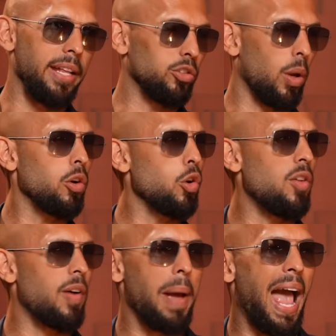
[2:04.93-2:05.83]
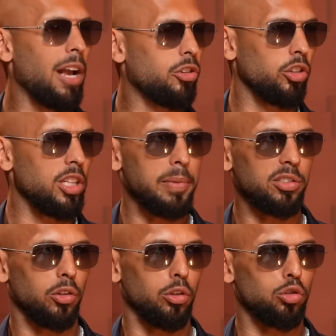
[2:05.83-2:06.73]
So I don't know if I'm actually
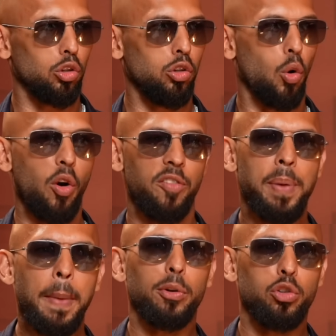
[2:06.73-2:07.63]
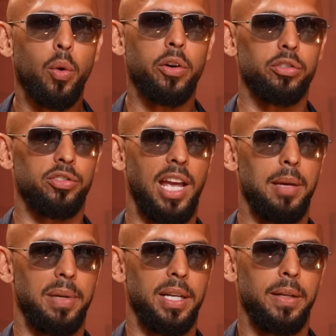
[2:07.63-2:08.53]
misunderstood or if people do understand
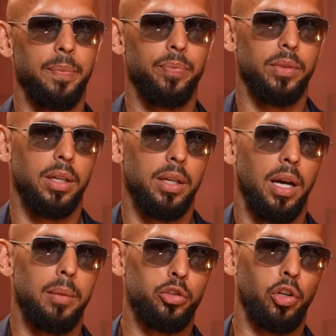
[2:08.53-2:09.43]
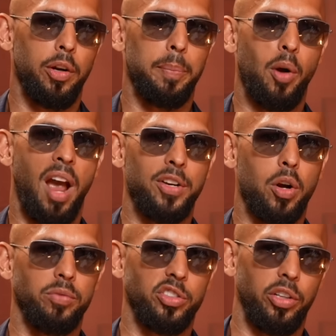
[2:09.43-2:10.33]
me. I'm sure in private
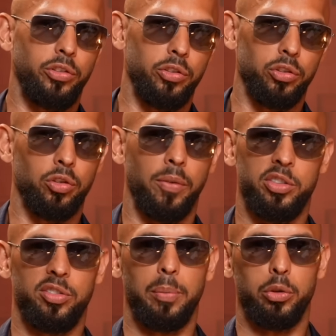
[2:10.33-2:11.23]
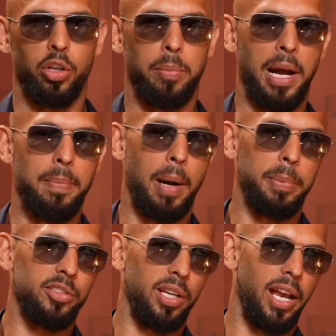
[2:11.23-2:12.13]
conversations, there's obviously someone who's going to pipe up and
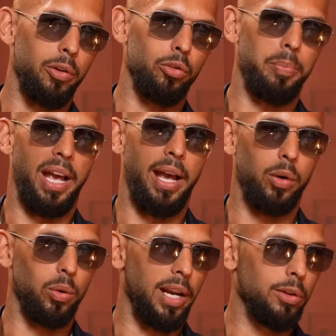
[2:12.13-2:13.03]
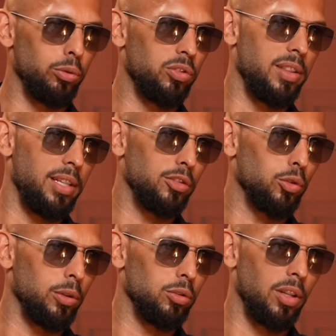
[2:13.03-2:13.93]
say, Andrew's bad, or Andrew said this, or
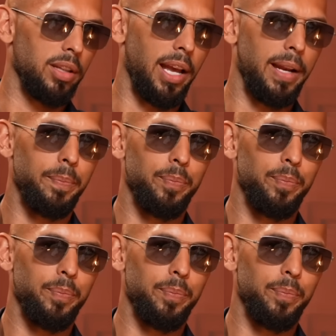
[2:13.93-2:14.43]
Andrew said that.